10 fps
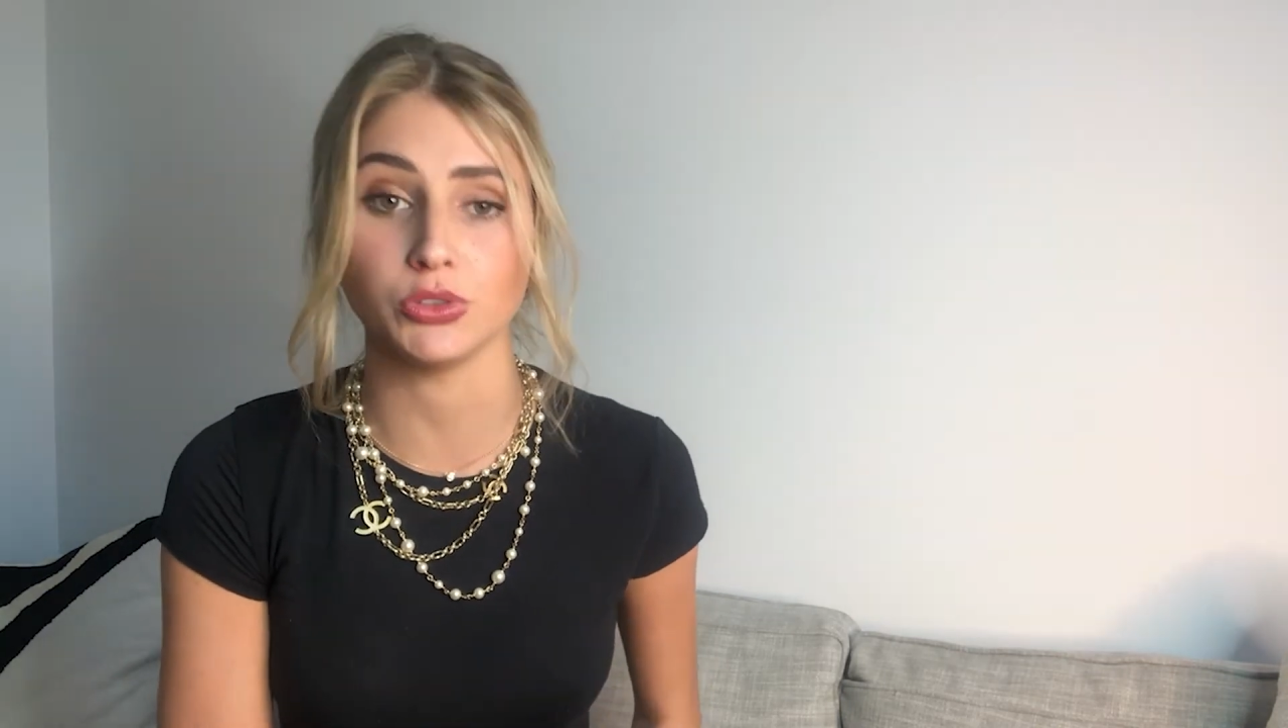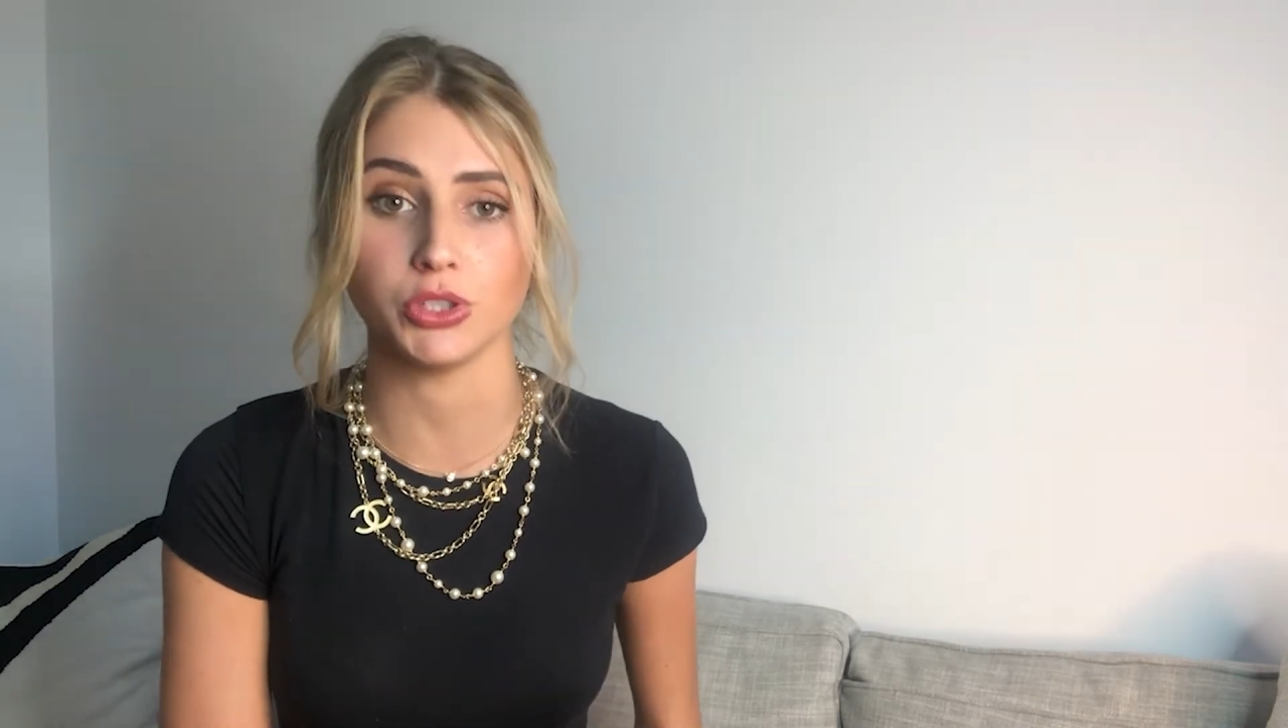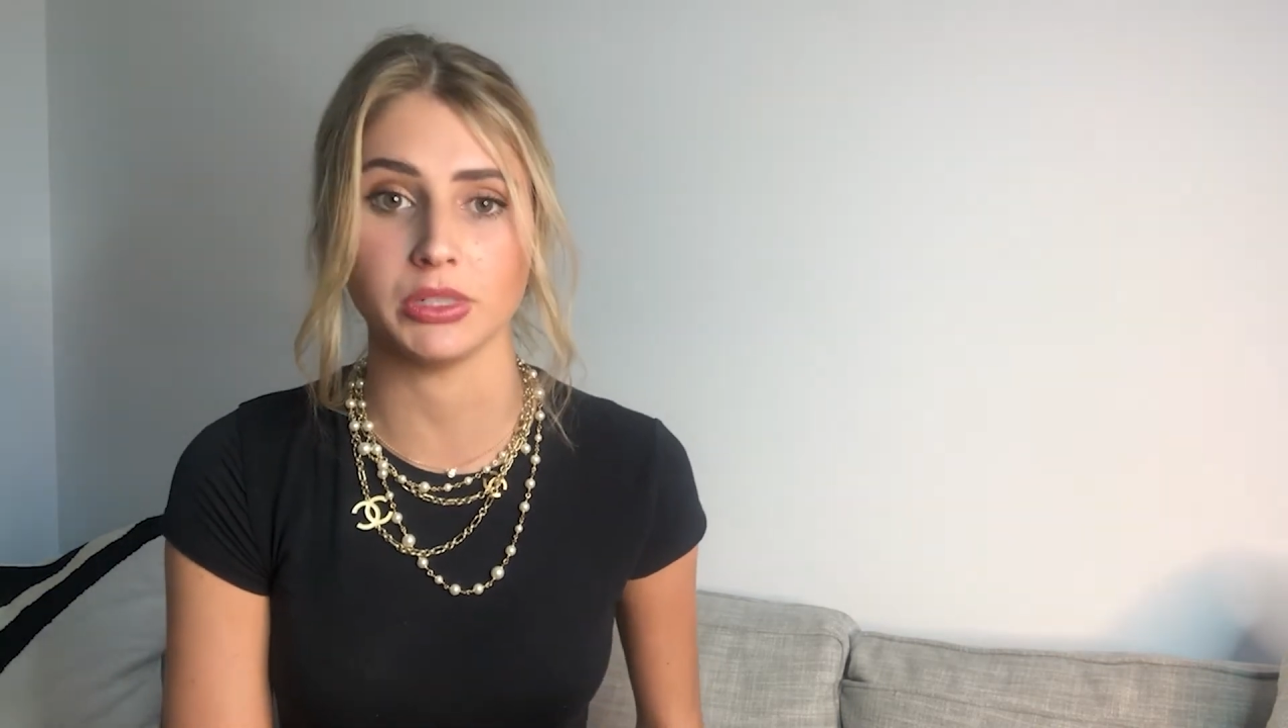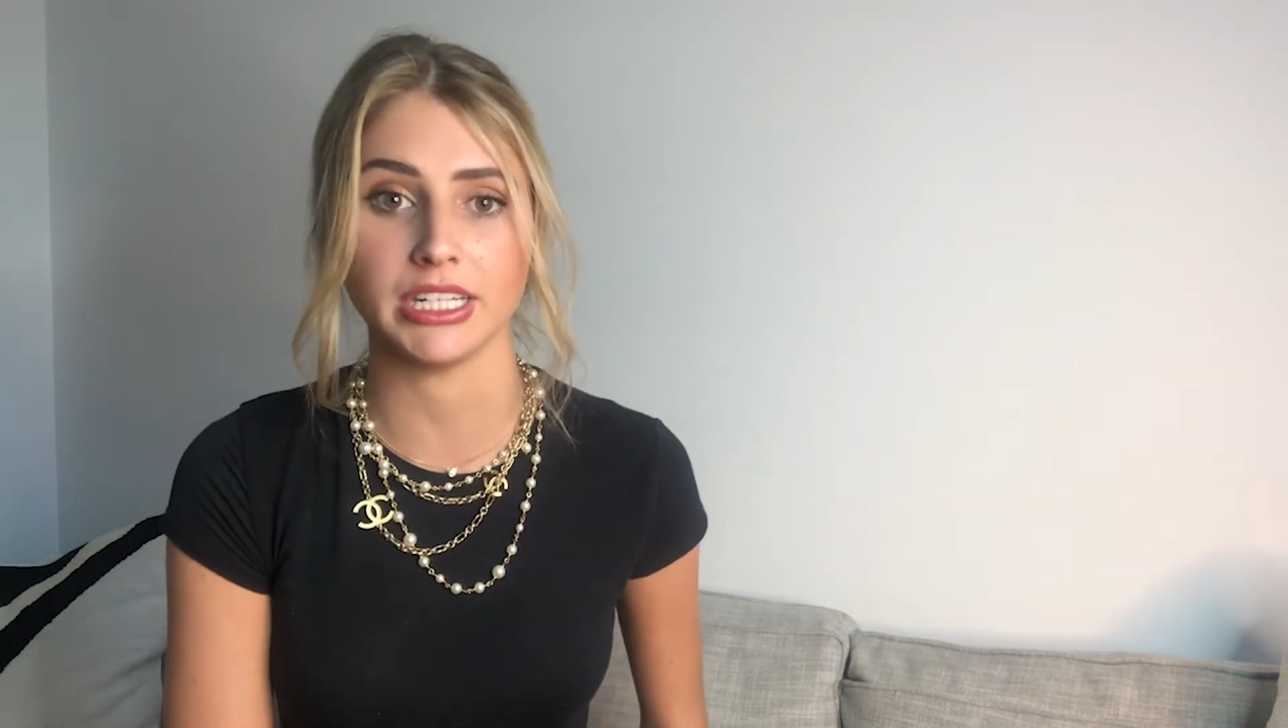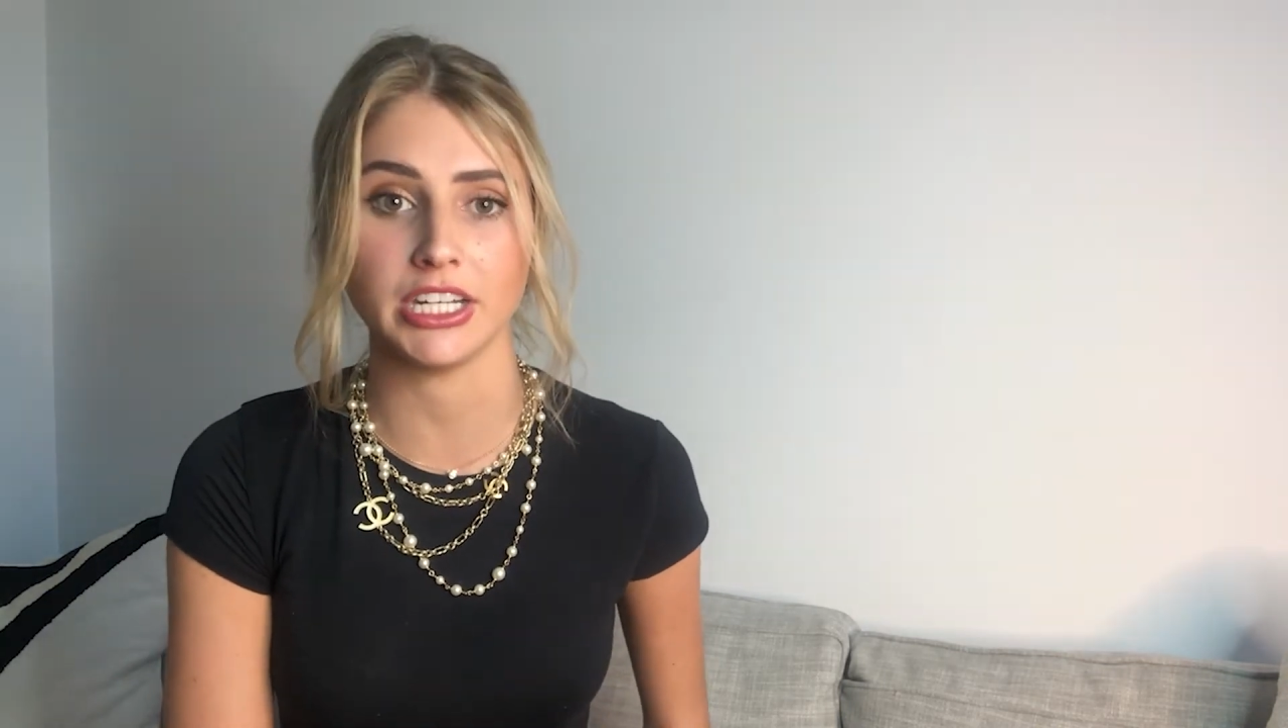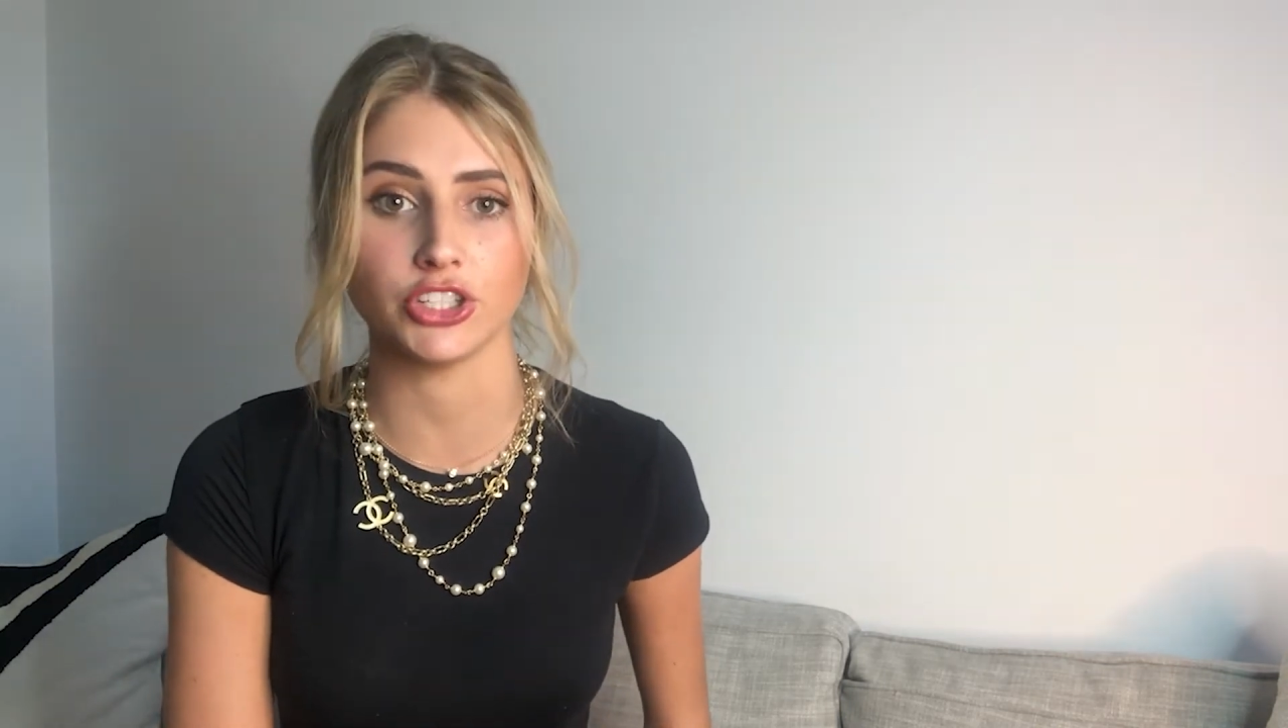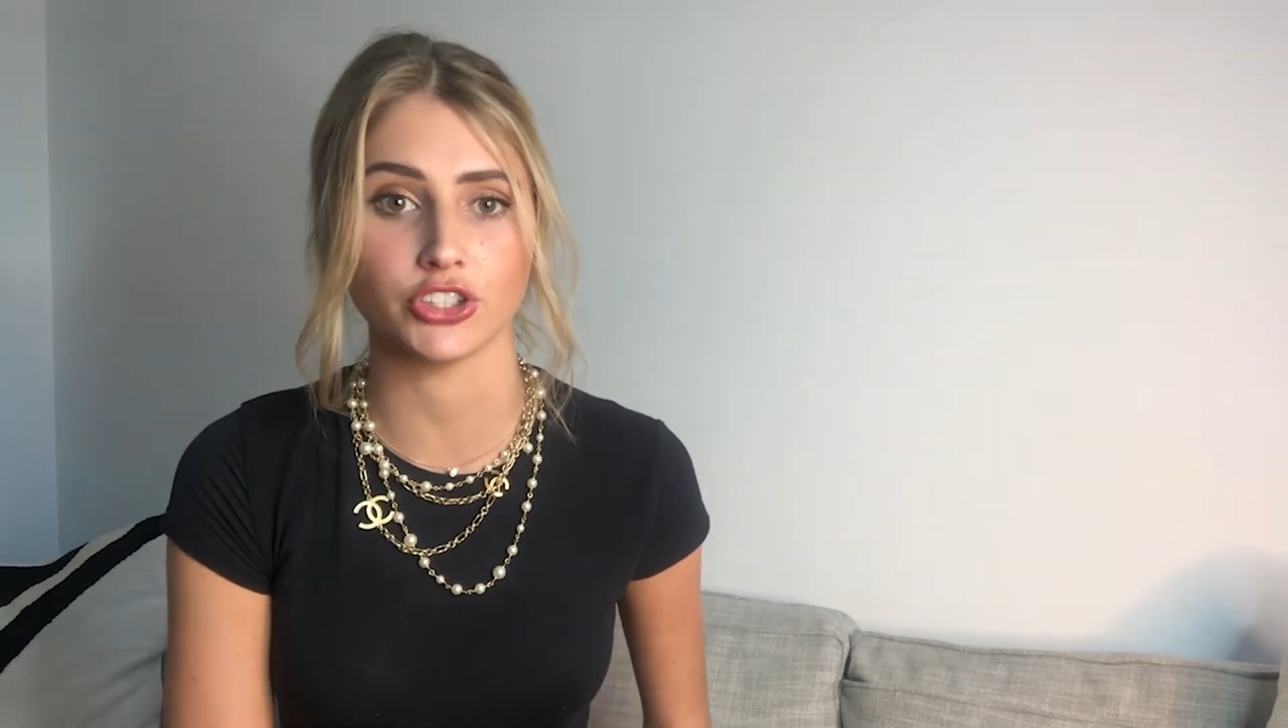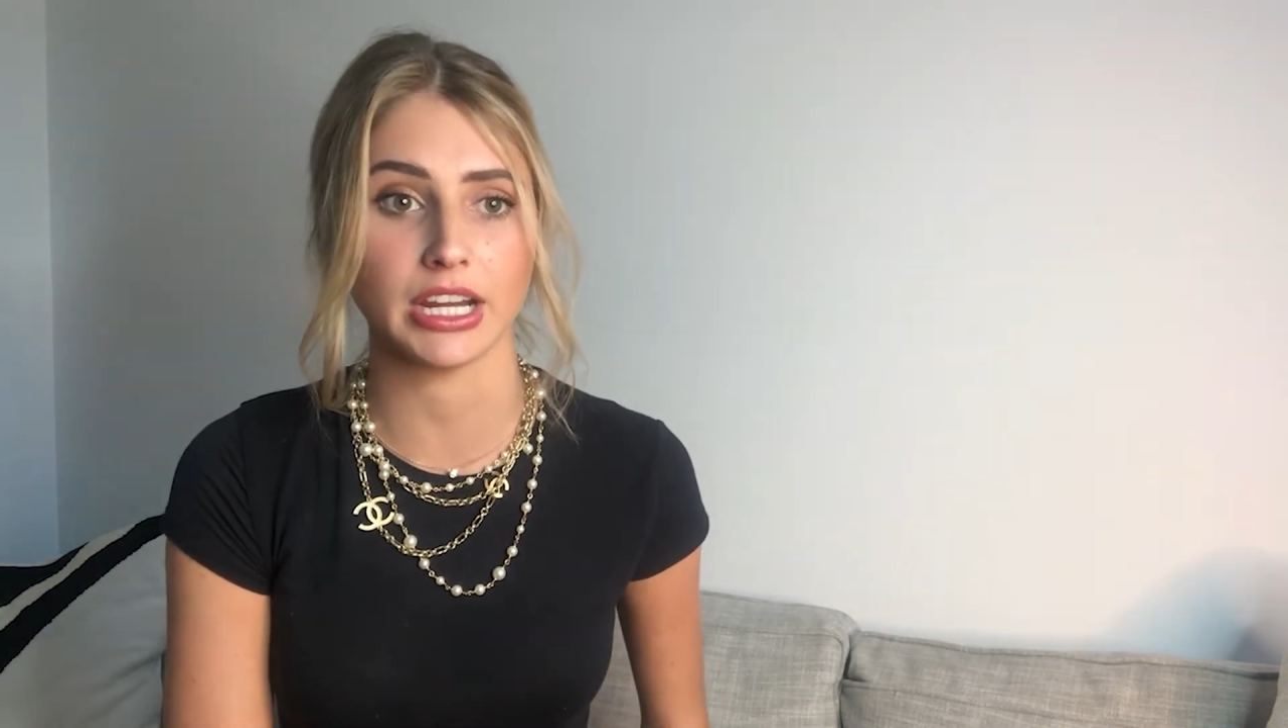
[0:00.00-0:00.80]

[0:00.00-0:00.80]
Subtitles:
due to a knee